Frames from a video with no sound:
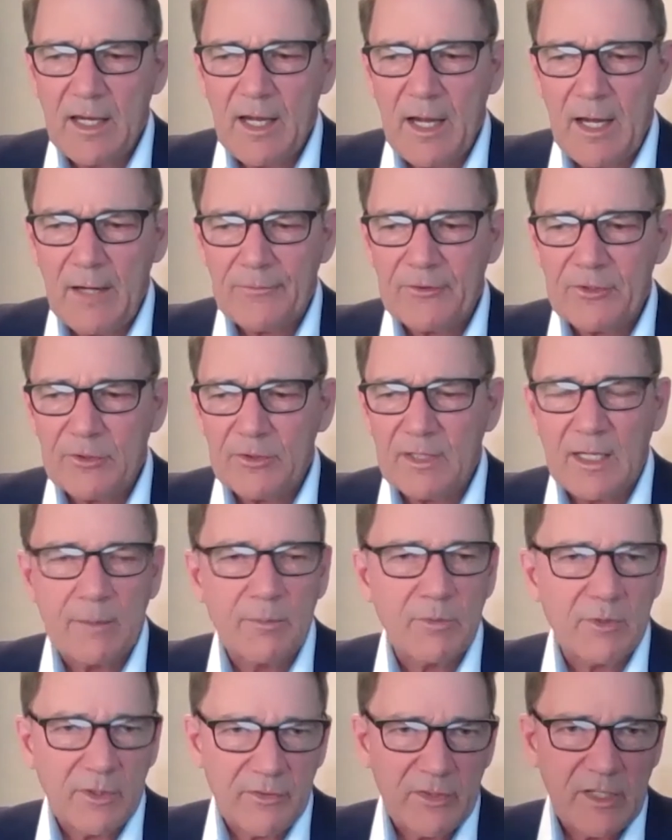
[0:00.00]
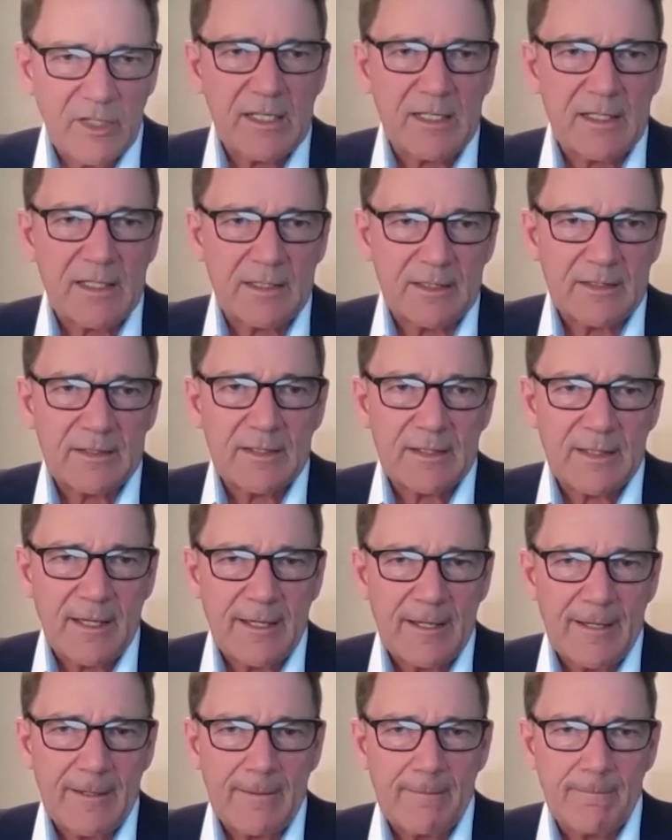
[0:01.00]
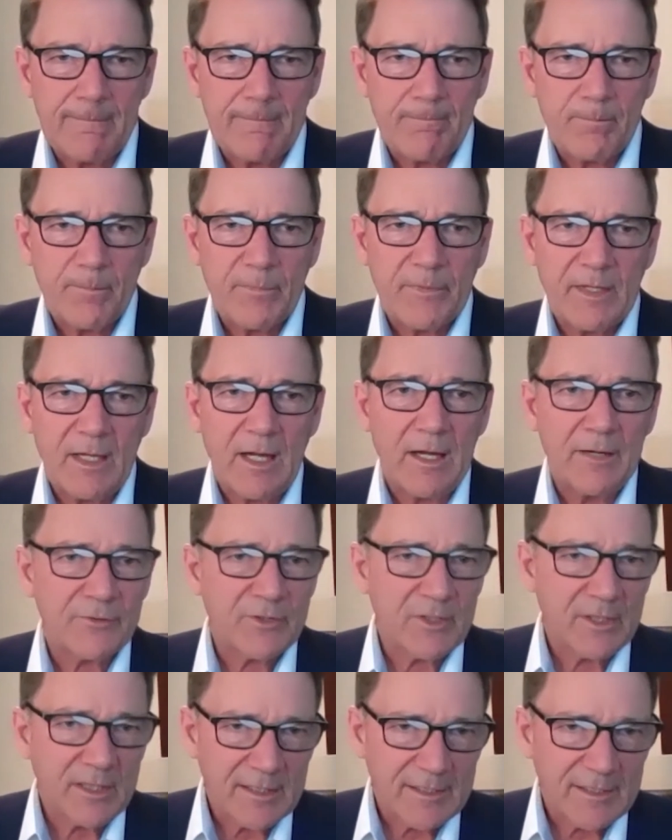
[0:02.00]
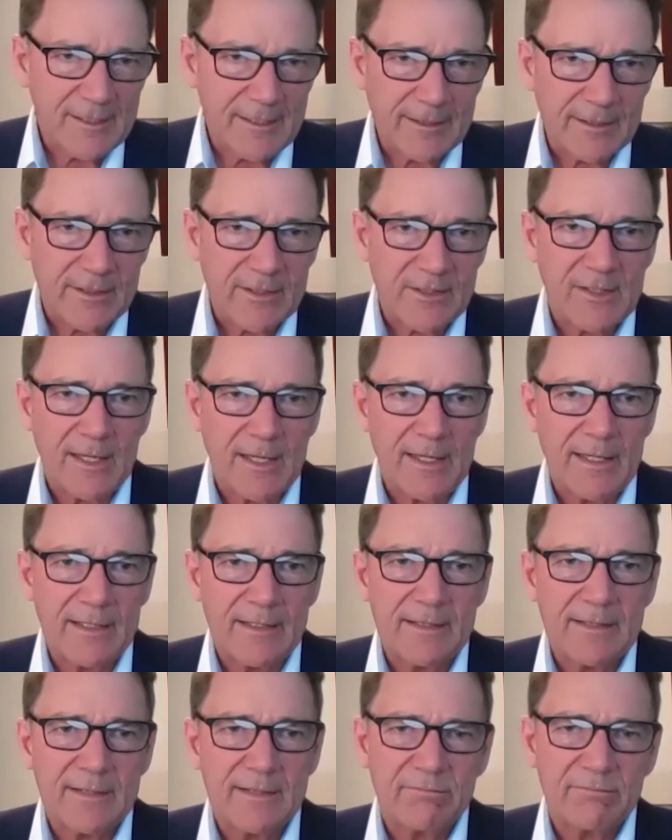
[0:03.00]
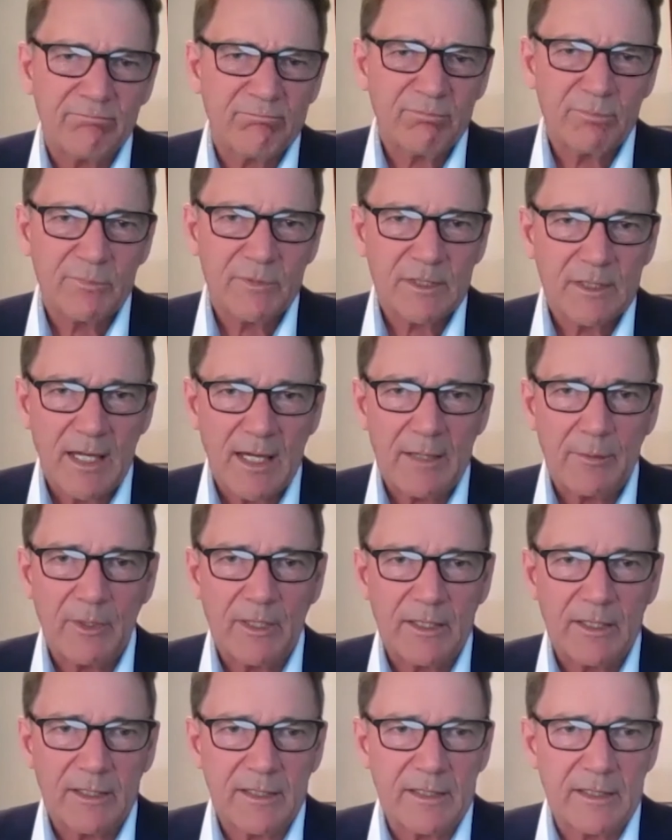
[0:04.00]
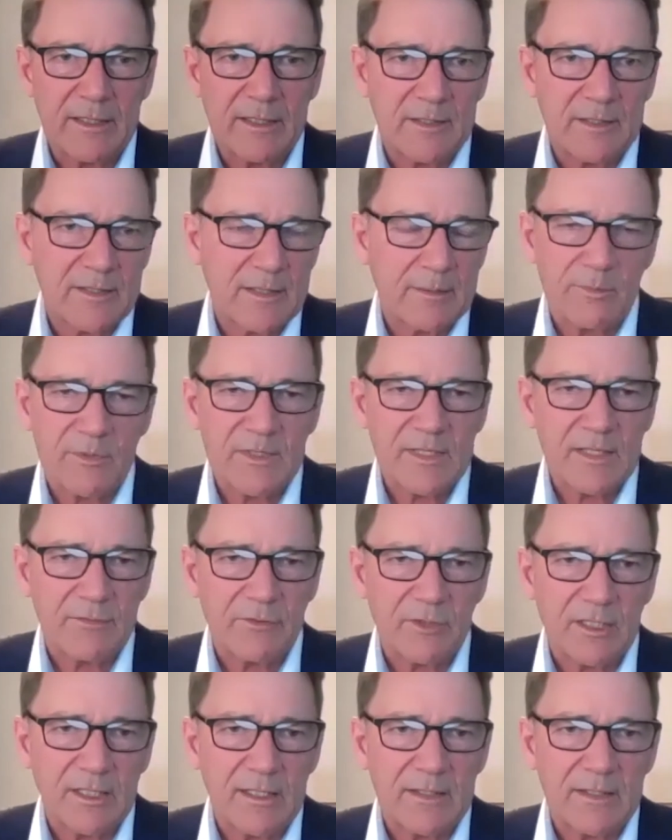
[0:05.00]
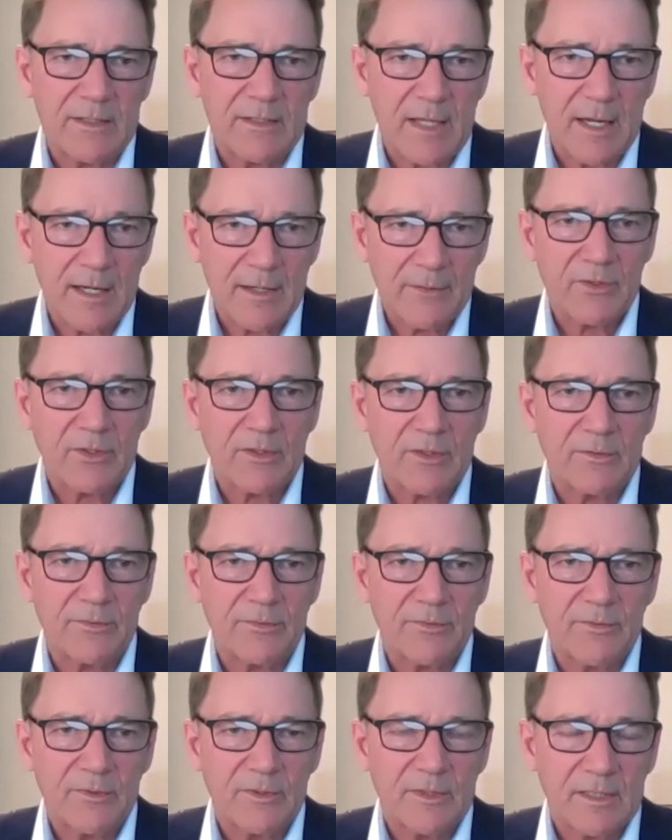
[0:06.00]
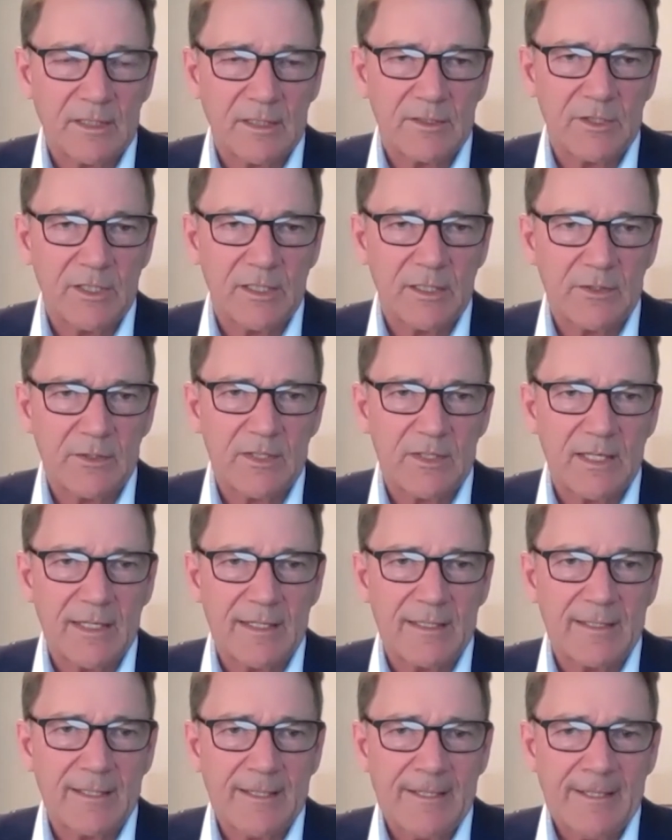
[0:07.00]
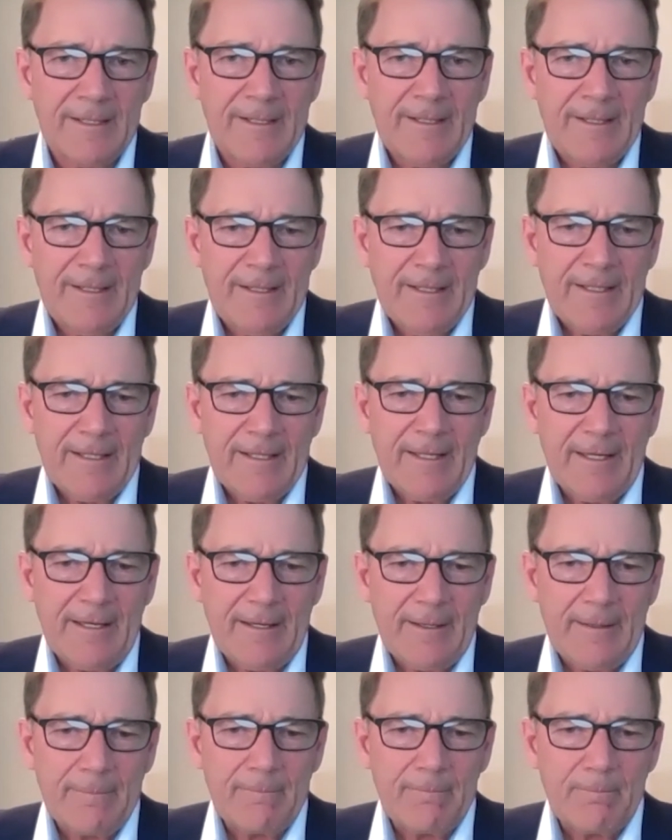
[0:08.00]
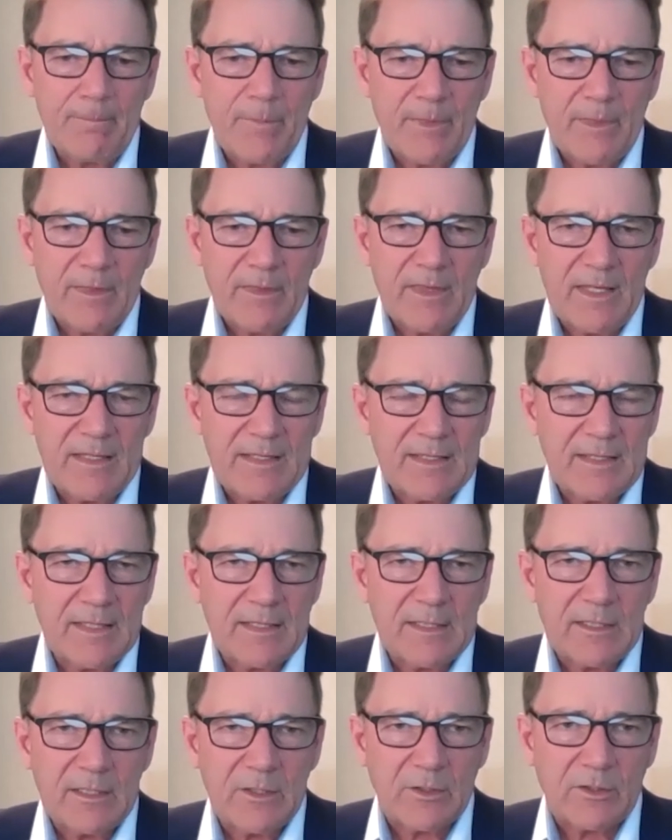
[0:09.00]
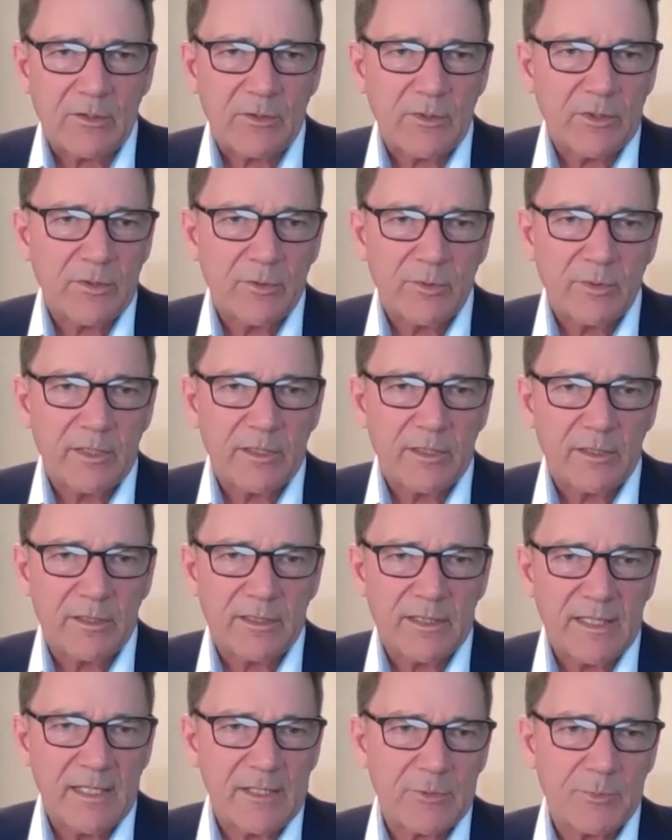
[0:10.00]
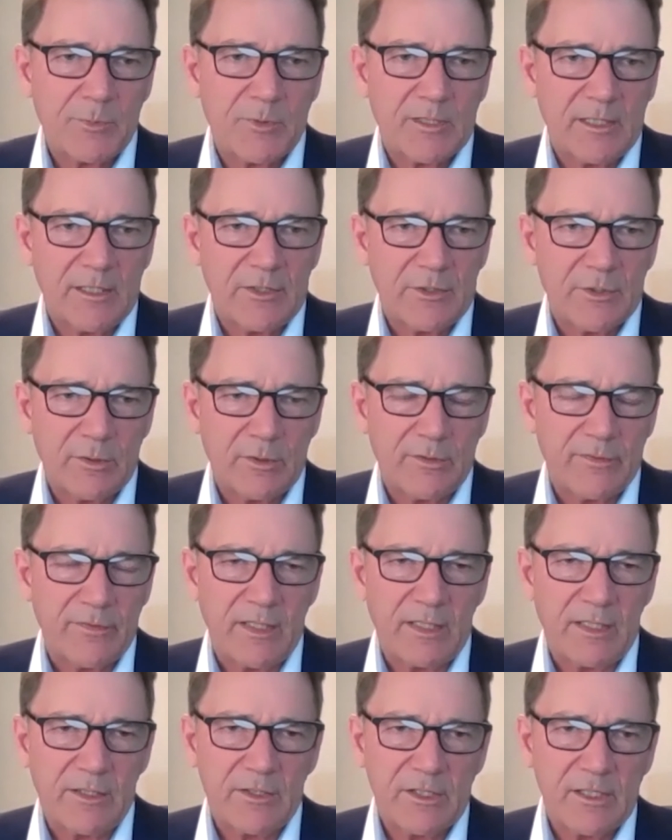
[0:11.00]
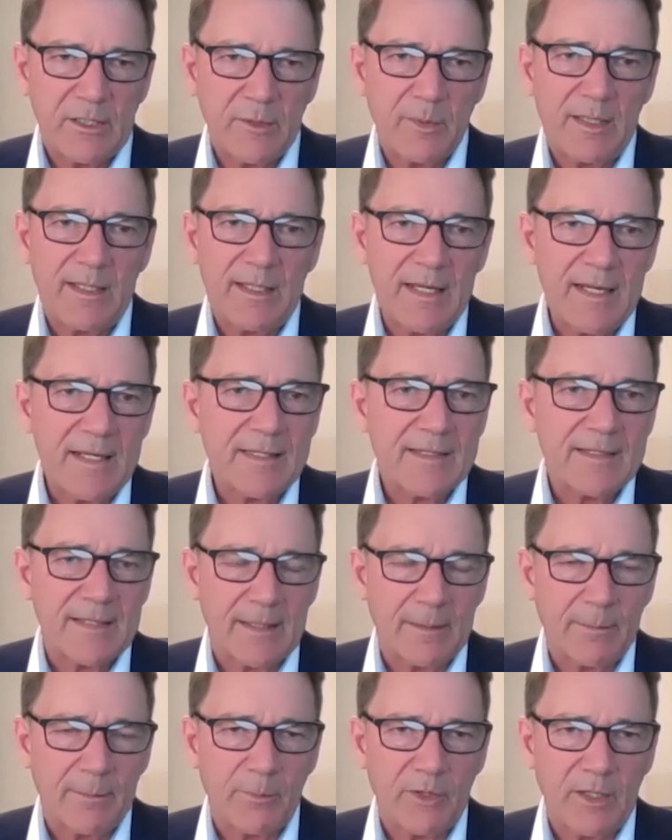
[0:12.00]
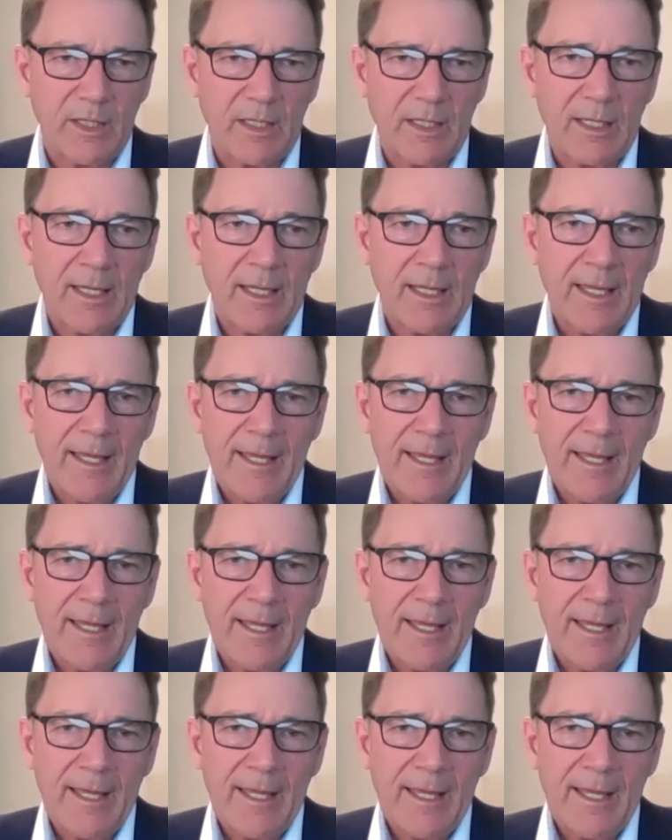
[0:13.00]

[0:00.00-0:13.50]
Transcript: after a number of years, after the genocide, I went there some 7 years after the genocide. They said, look, we're desperately short of energy. We need something.